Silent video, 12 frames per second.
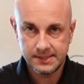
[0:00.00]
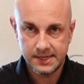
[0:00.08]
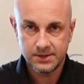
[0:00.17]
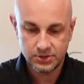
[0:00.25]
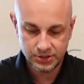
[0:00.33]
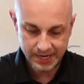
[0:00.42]

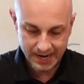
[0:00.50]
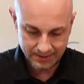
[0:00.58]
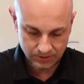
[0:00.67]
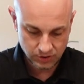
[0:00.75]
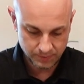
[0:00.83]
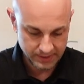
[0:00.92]
center
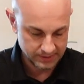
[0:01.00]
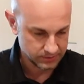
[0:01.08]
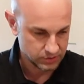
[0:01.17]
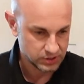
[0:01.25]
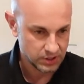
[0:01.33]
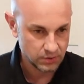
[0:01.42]
channel
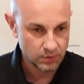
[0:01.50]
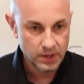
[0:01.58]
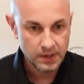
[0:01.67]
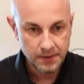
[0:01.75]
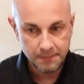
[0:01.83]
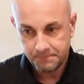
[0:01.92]
speakers. So
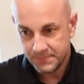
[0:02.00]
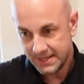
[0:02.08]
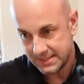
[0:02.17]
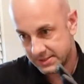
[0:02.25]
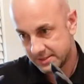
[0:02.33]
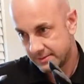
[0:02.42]

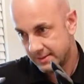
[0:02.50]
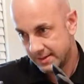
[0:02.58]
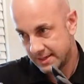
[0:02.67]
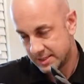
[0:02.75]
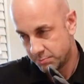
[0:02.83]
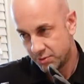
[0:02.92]
it's
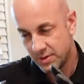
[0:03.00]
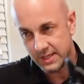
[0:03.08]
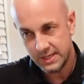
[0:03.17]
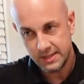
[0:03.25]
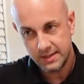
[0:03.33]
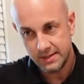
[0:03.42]

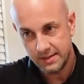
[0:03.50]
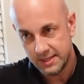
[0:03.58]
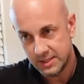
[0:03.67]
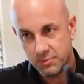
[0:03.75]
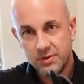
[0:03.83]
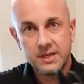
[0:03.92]
pretty
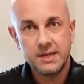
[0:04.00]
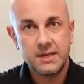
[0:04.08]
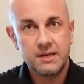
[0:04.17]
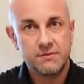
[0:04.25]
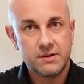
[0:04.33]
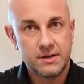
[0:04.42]

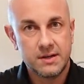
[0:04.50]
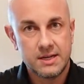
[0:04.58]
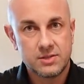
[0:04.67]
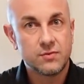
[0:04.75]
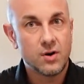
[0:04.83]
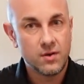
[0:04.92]
even
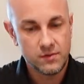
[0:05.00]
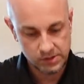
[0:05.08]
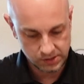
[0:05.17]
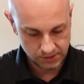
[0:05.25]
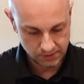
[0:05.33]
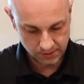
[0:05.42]
as far
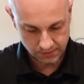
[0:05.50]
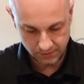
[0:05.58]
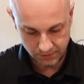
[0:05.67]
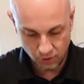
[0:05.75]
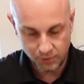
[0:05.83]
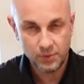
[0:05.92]
as
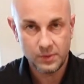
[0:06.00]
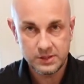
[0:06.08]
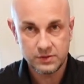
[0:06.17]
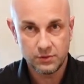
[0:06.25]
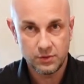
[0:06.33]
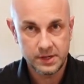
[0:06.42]

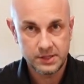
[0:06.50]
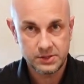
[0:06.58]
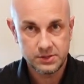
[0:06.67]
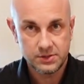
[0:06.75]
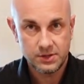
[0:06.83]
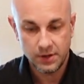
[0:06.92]
Obi-Wan's
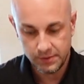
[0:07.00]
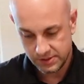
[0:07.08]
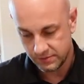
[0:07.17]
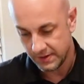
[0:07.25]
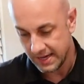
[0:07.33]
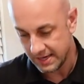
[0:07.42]
voice.
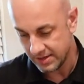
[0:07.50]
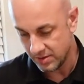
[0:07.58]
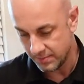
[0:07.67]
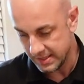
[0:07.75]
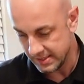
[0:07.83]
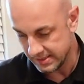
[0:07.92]
His
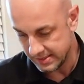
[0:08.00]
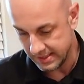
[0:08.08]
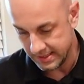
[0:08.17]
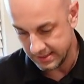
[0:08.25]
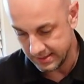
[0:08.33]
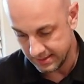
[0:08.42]
volume is
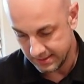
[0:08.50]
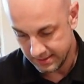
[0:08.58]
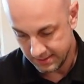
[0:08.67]
in